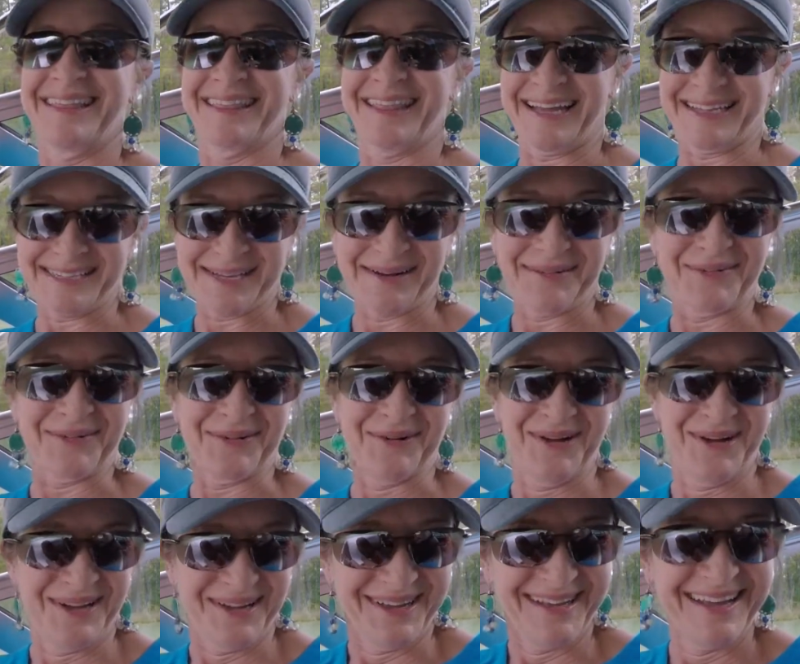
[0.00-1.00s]
That's helpful.
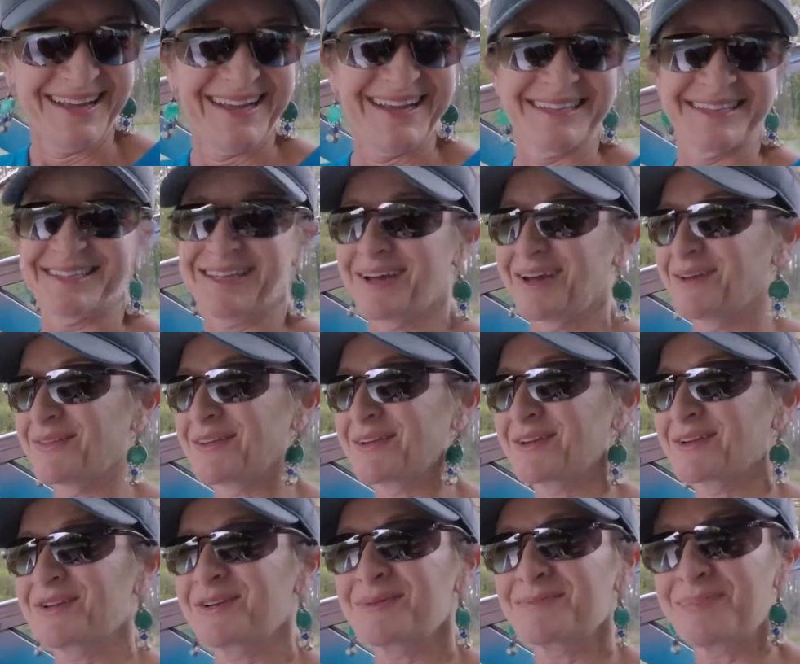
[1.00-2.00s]
So
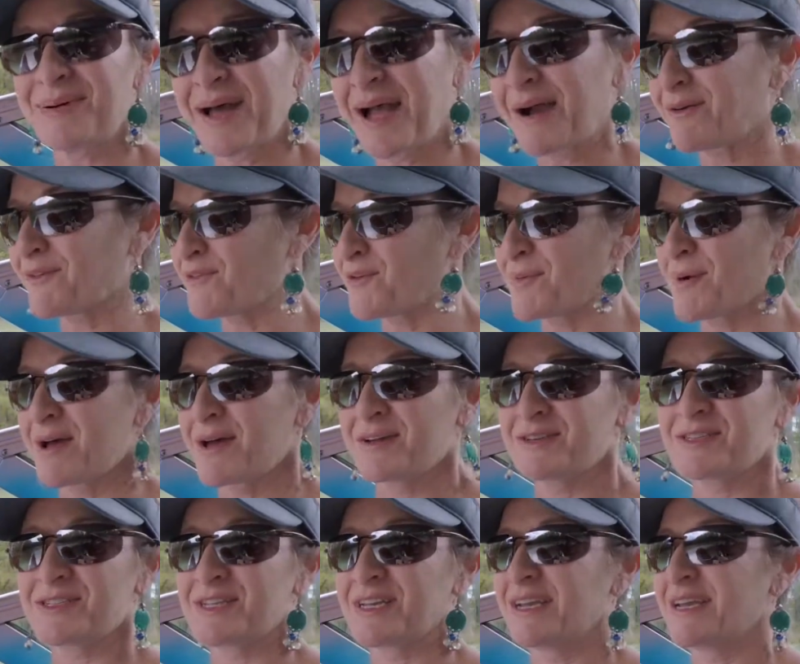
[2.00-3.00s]
they're good, powerful
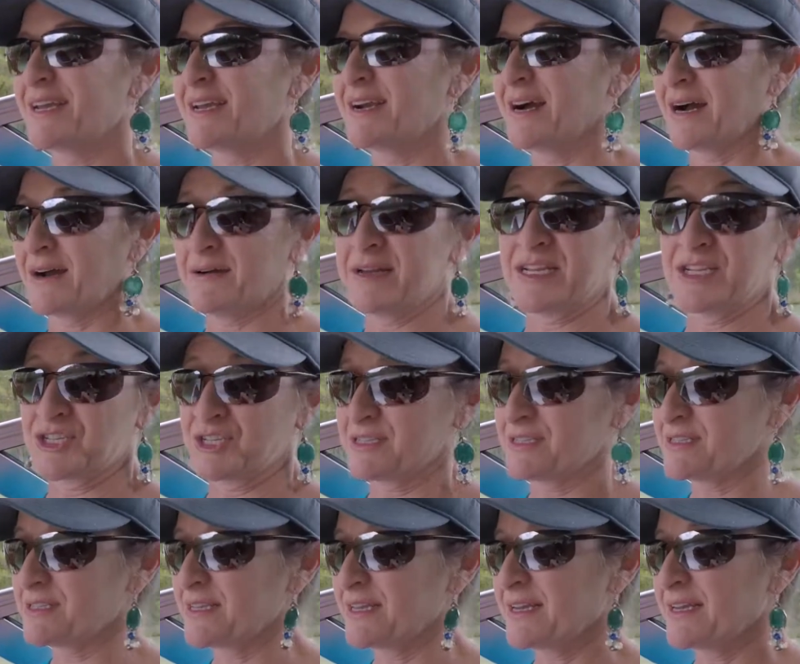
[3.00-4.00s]
boats,
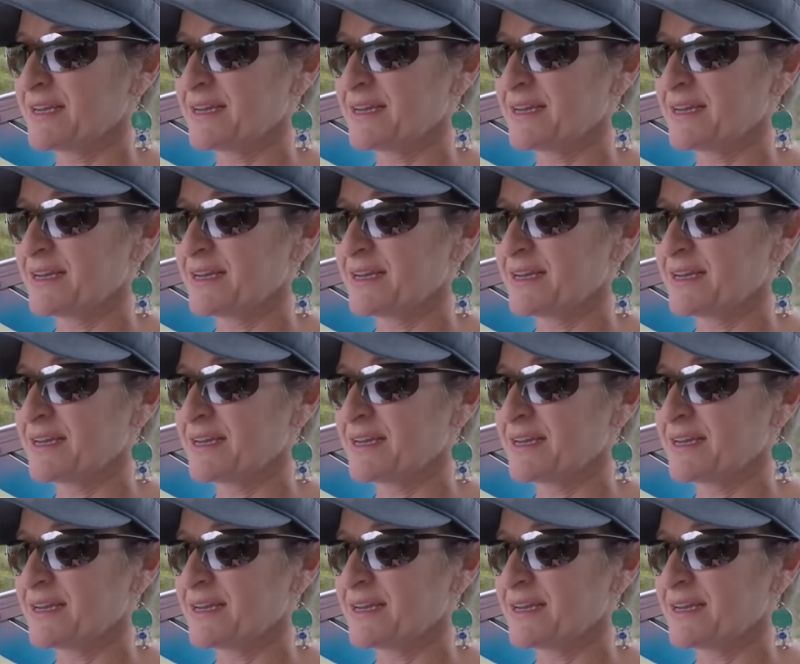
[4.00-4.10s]
engines.